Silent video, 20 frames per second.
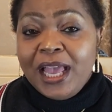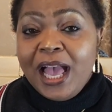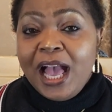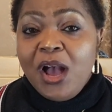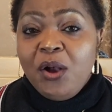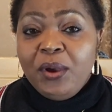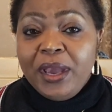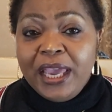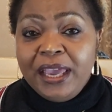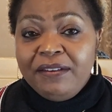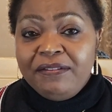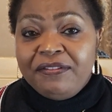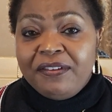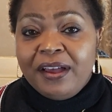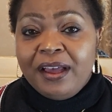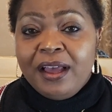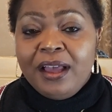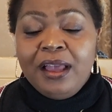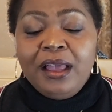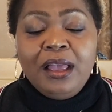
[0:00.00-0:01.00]

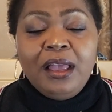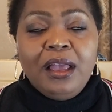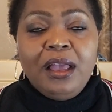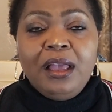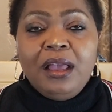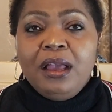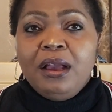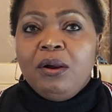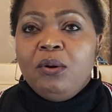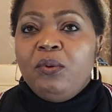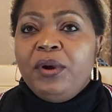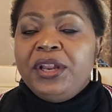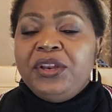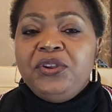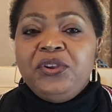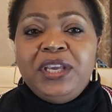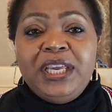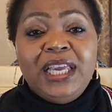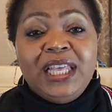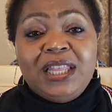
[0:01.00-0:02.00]
However, when
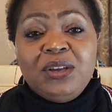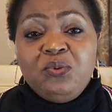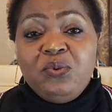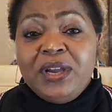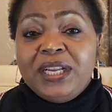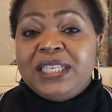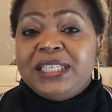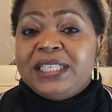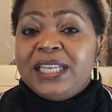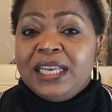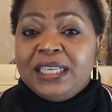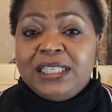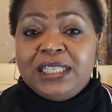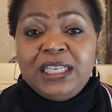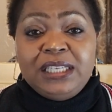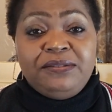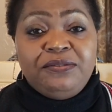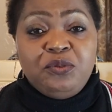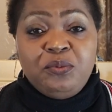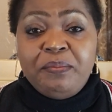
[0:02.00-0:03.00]
you hear the word
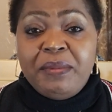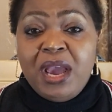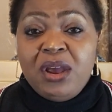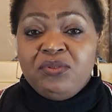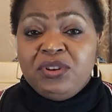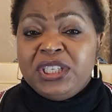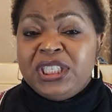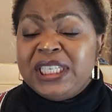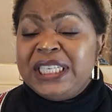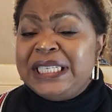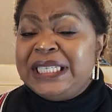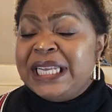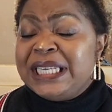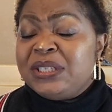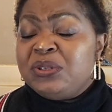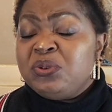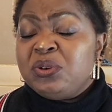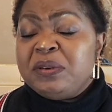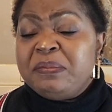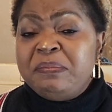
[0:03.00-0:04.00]
successful marriage, it
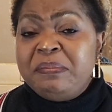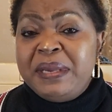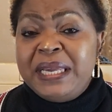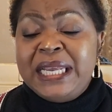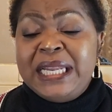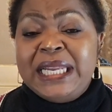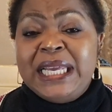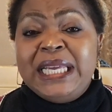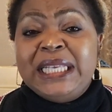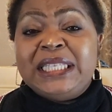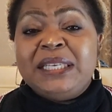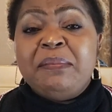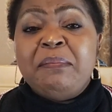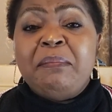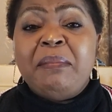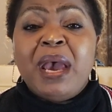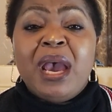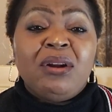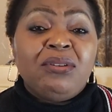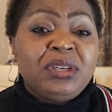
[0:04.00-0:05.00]
does not mean it's a
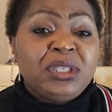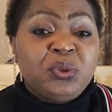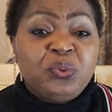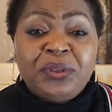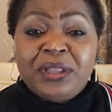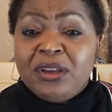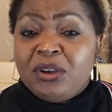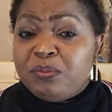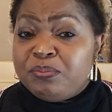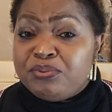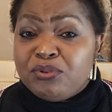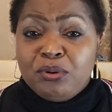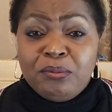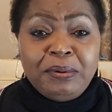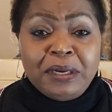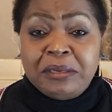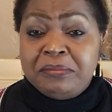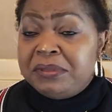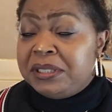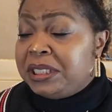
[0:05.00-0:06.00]
marriage without
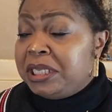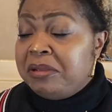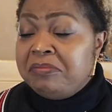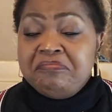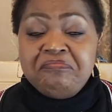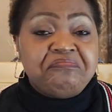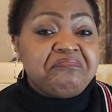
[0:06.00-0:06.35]
problems.